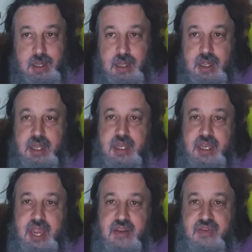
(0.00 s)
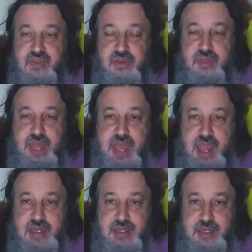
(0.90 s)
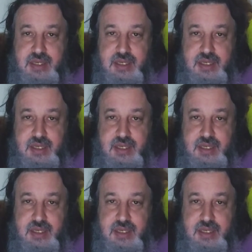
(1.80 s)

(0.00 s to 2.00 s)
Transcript: uh, yay for that.